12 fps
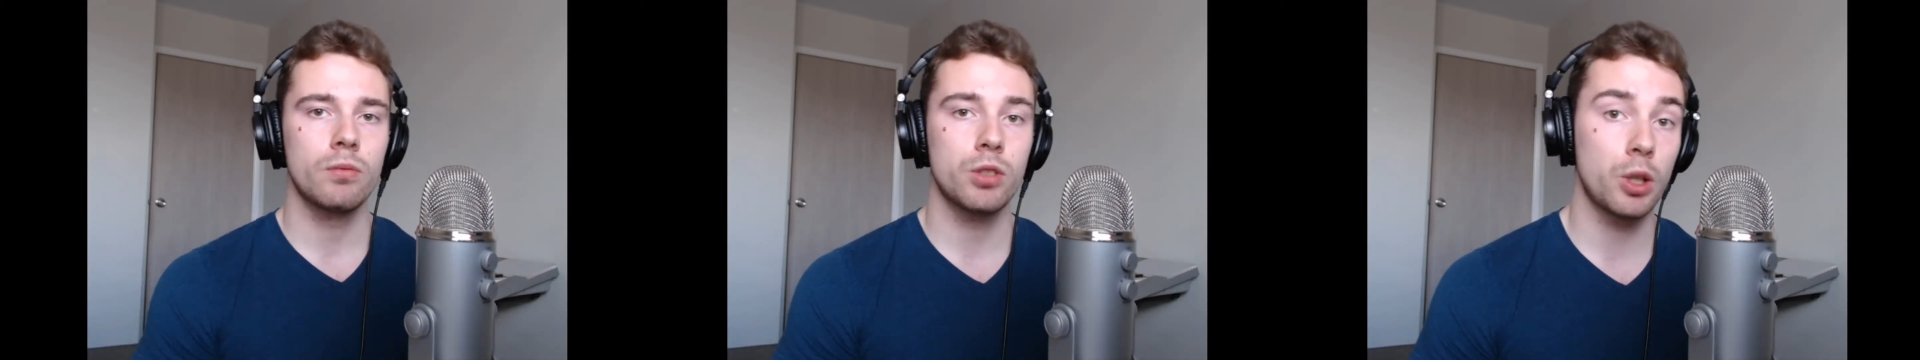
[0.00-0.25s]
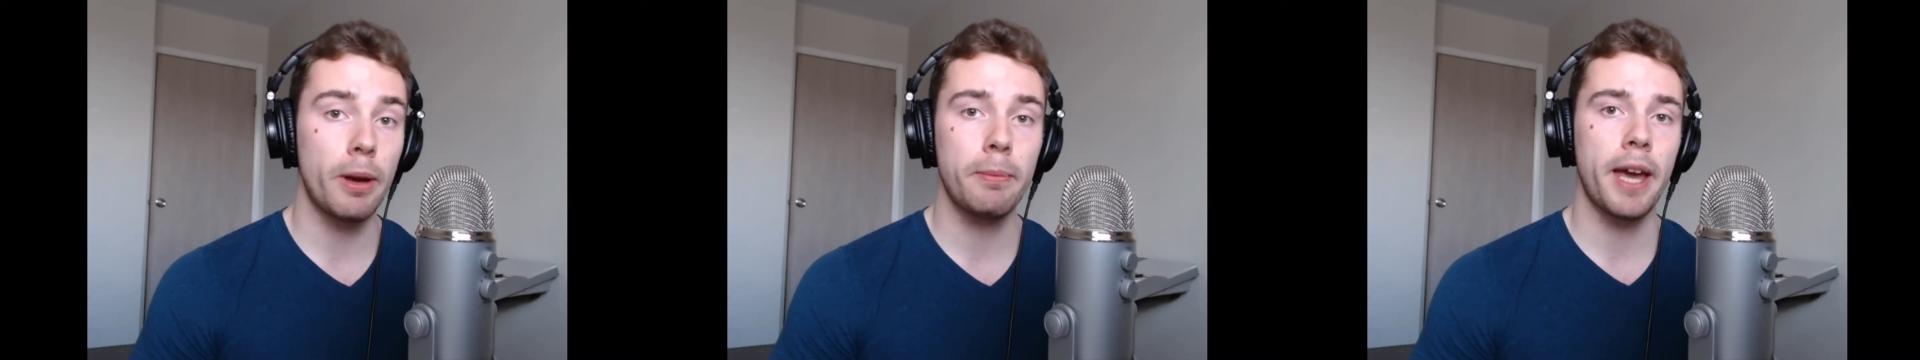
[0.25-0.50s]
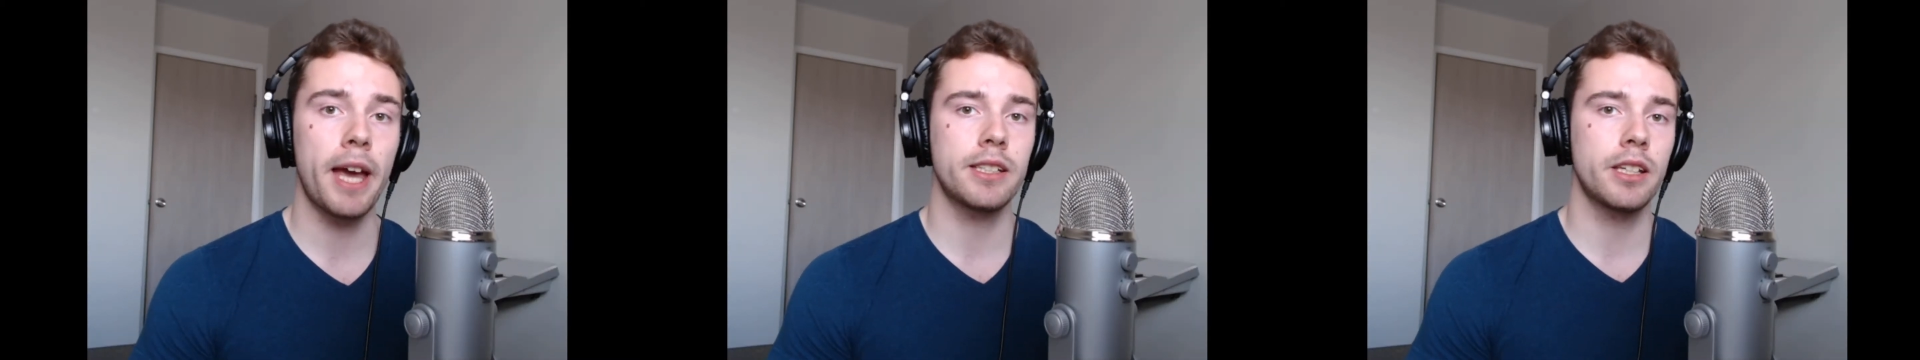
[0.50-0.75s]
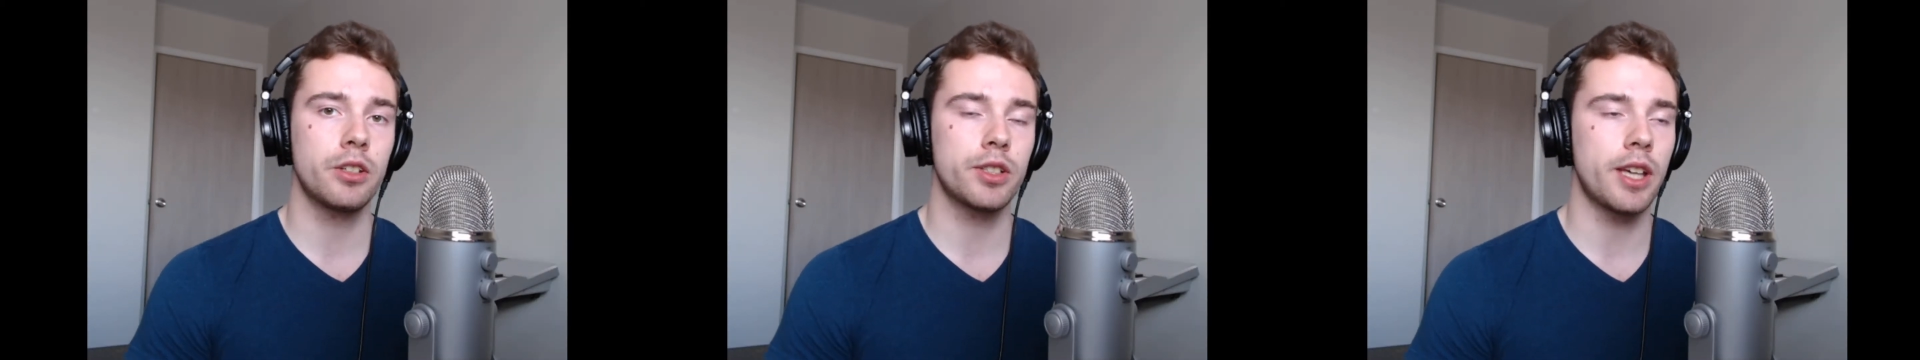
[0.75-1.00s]
So you might be
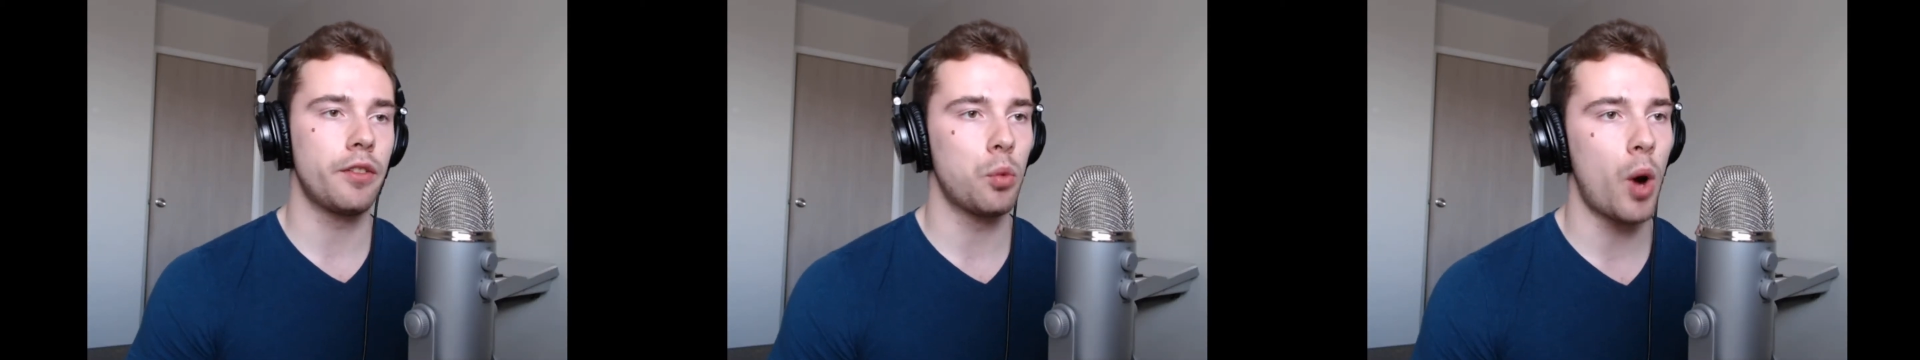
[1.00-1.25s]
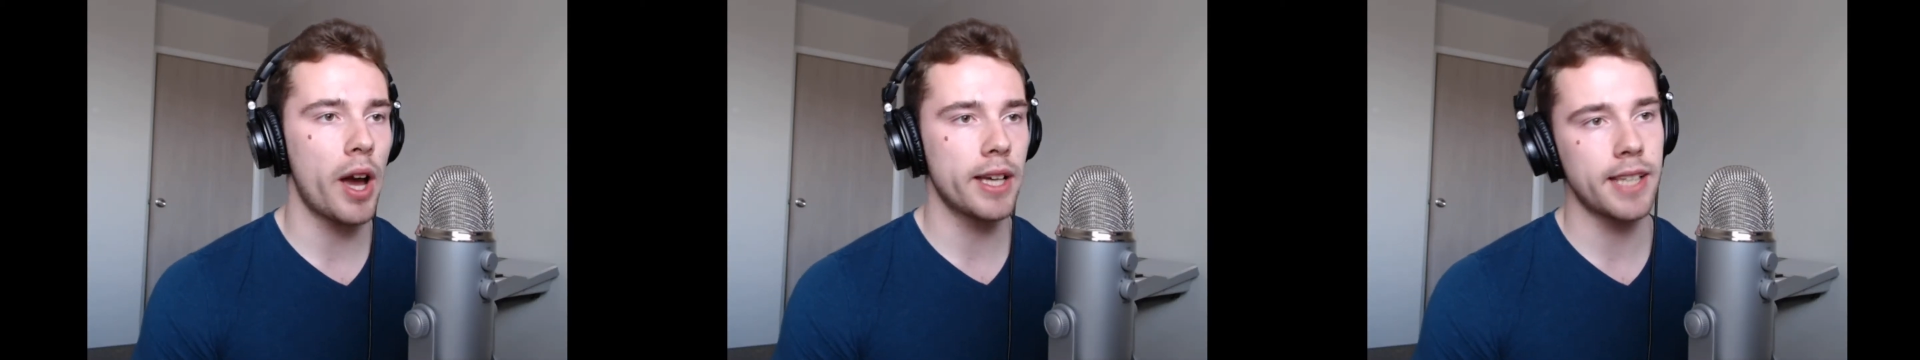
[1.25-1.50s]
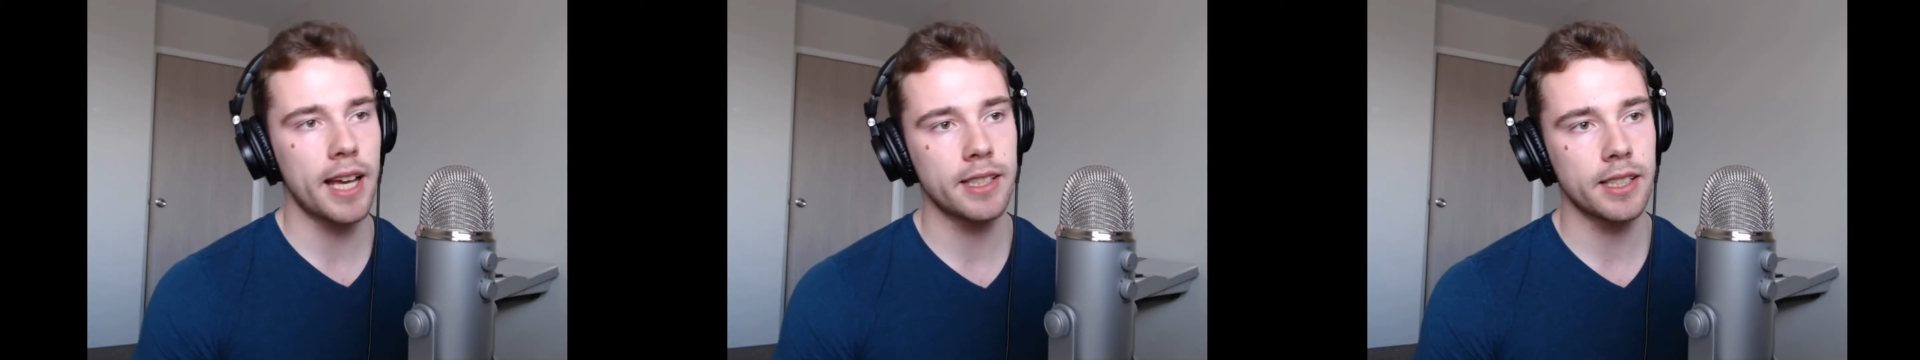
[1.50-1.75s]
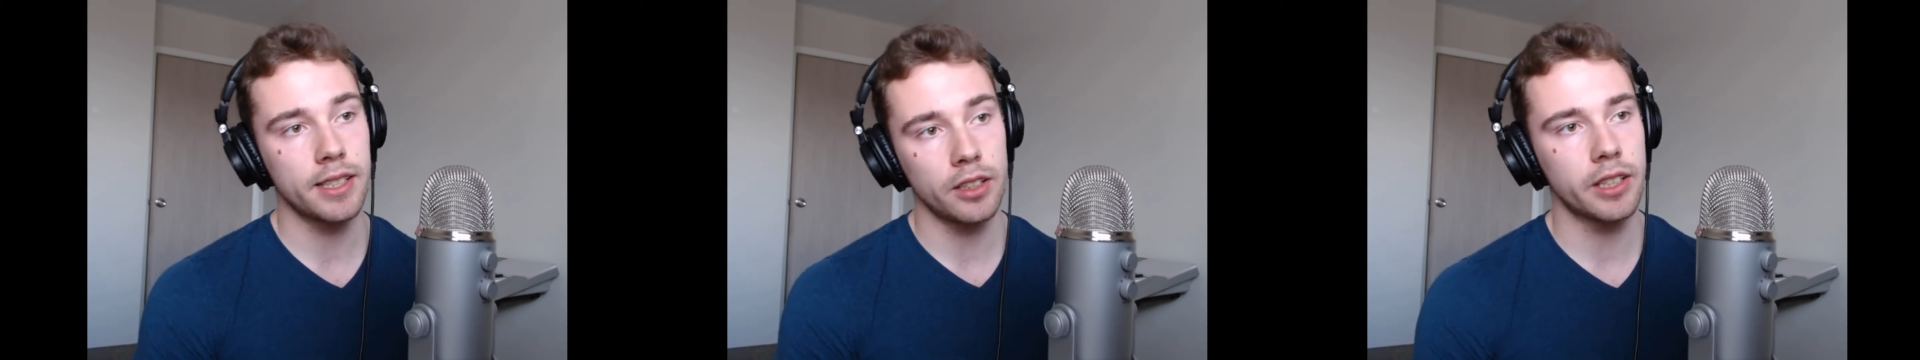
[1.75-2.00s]
asking yourself, why is
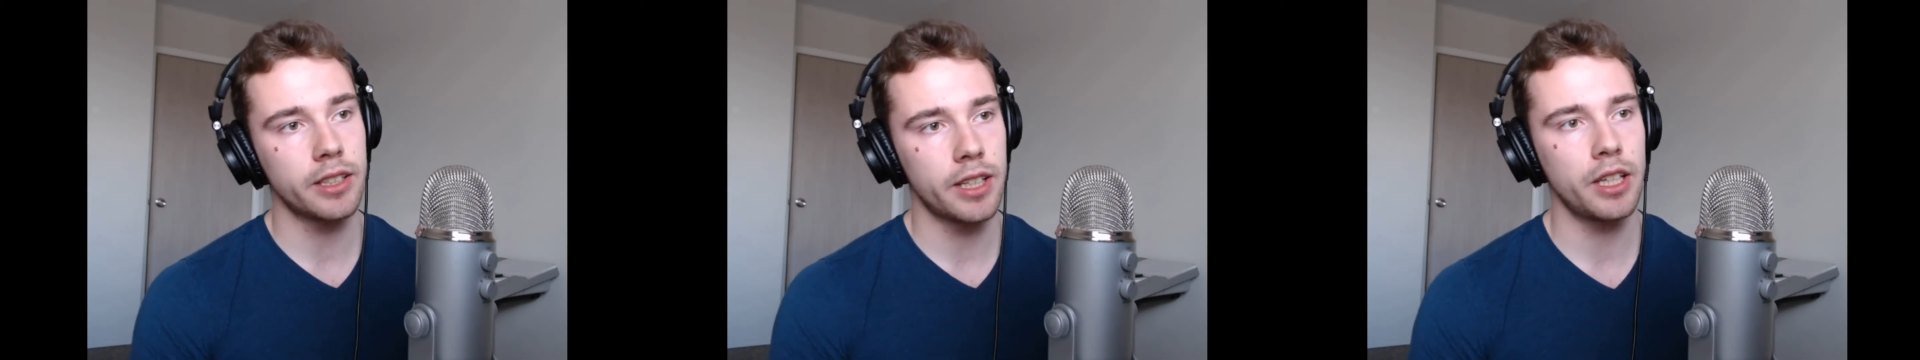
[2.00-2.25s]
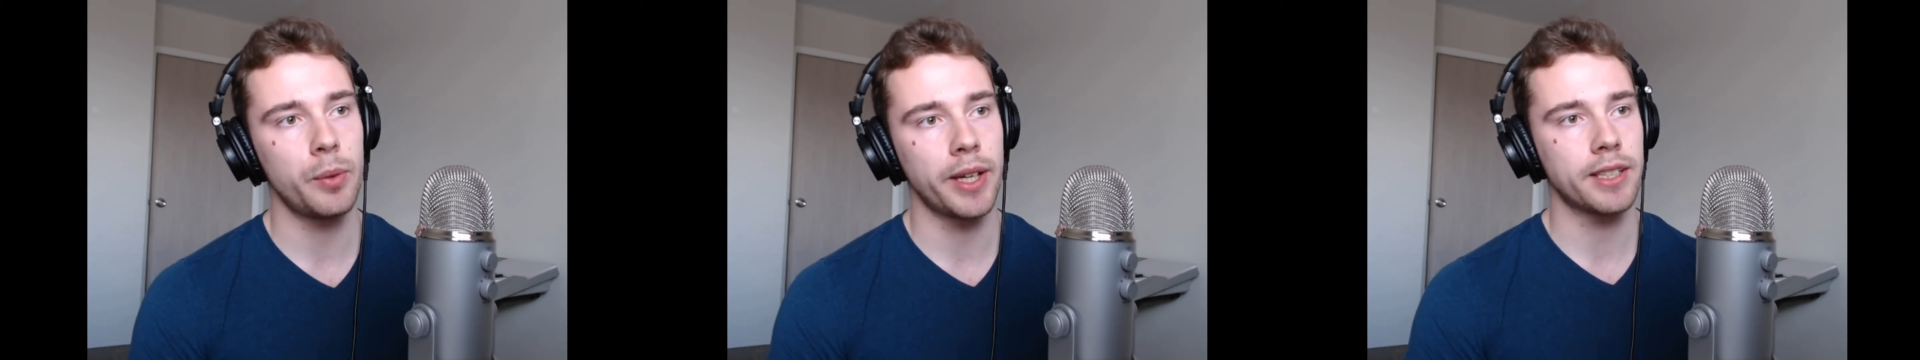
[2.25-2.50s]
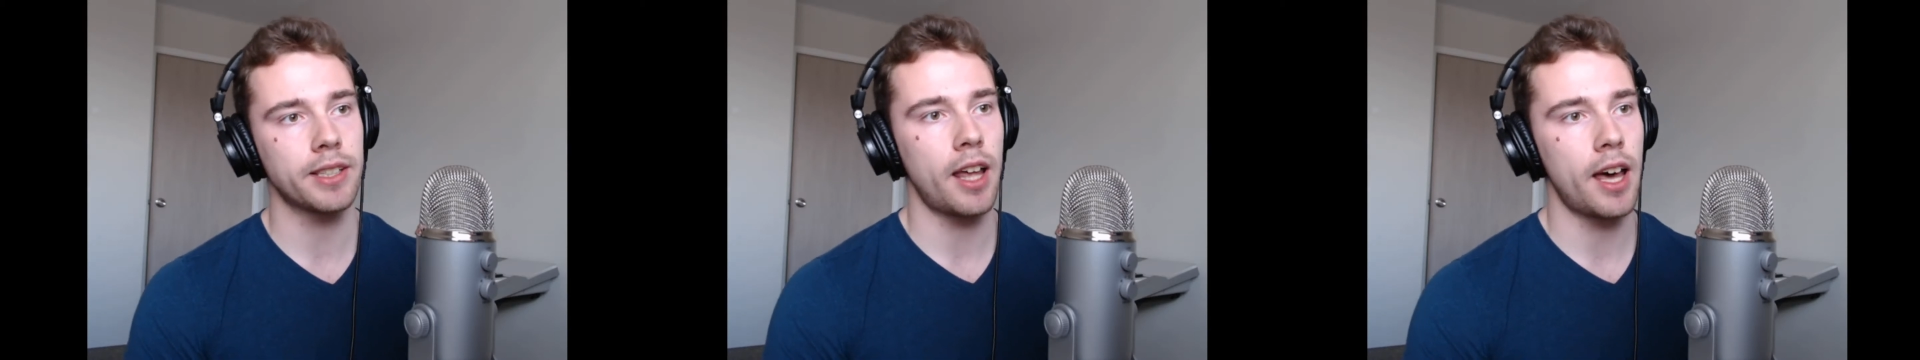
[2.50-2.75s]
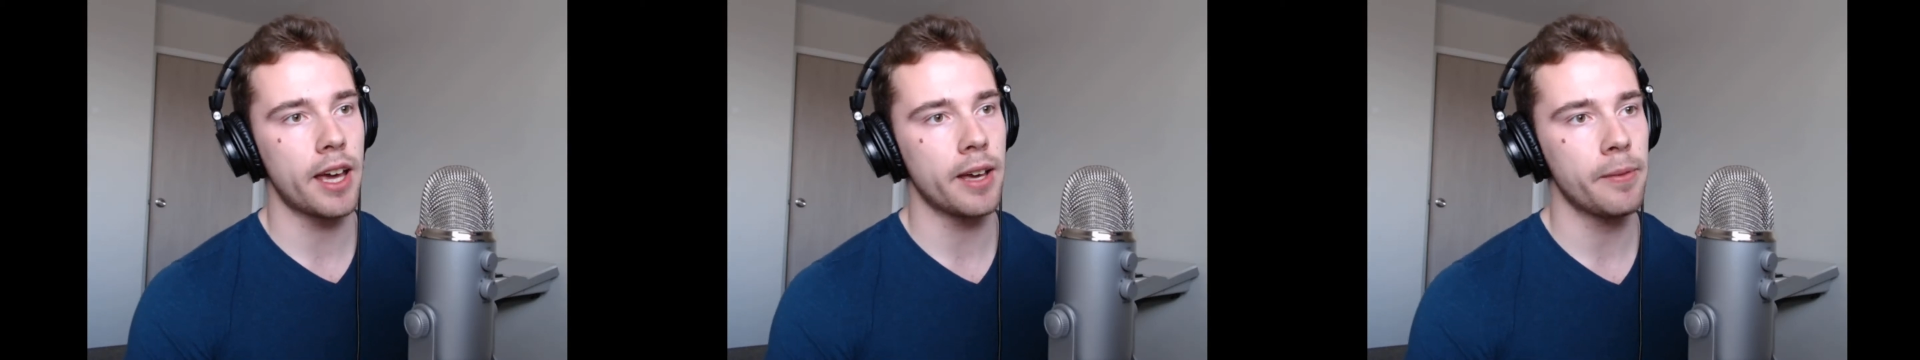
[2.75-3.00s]
NASA still continuing to
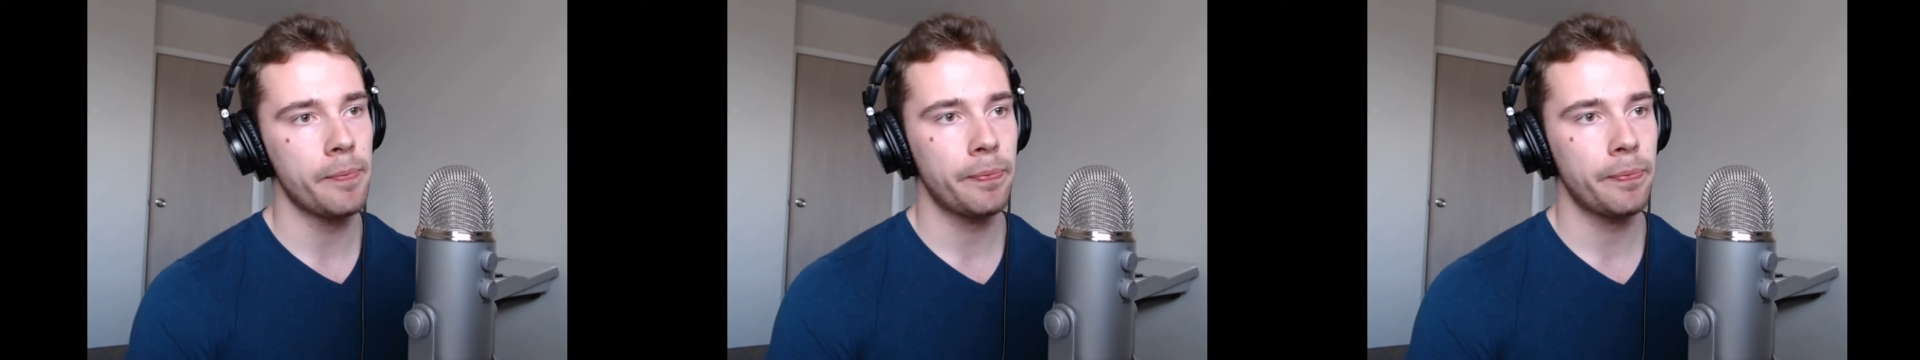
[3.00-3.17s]
lie?